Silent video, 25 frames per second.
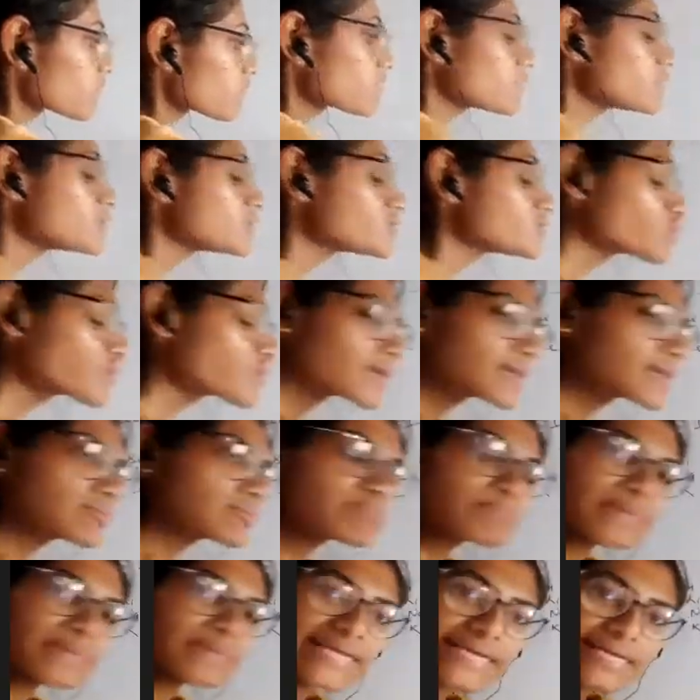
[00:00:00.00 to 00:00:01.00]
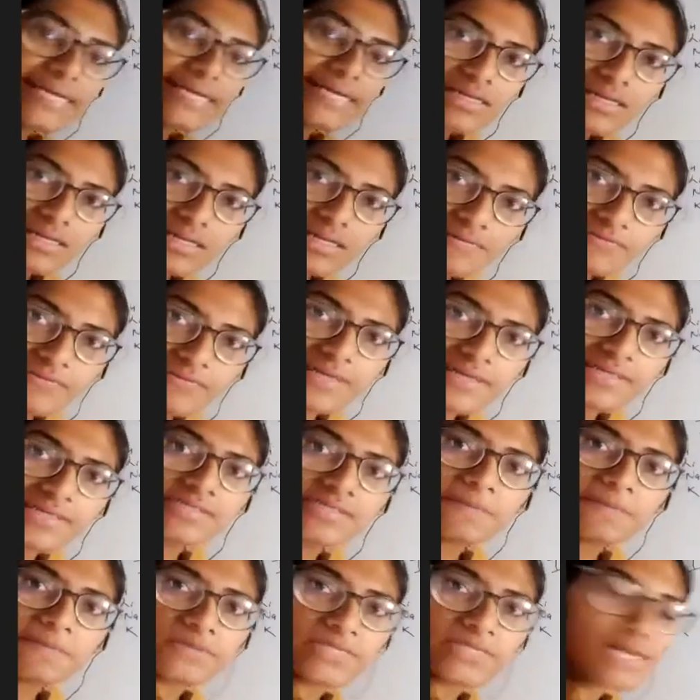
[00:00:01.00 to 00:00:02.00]
So completely filled
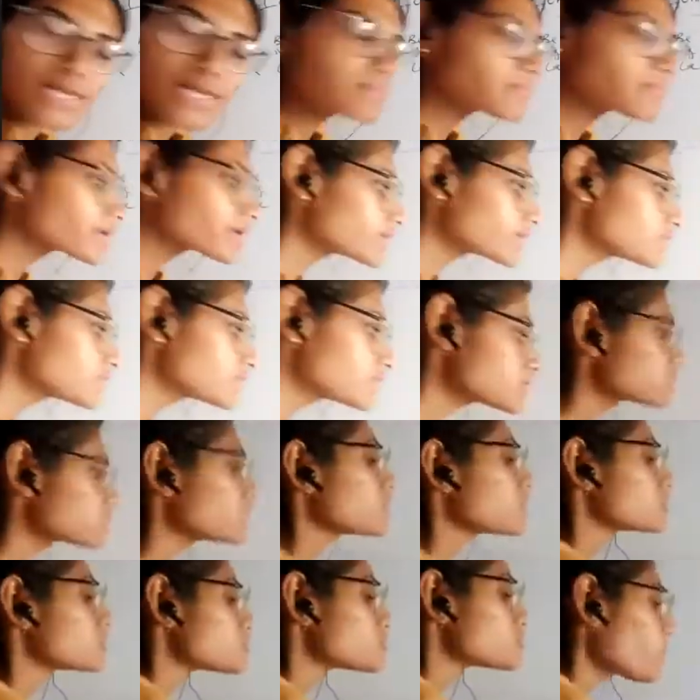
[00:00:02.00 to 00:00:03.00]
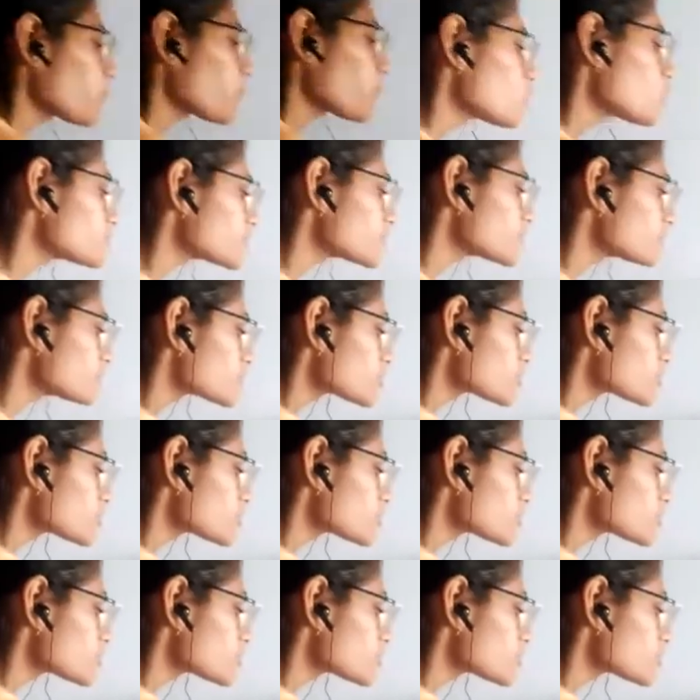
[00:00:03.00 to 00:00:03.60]
subshell means, suppose I'm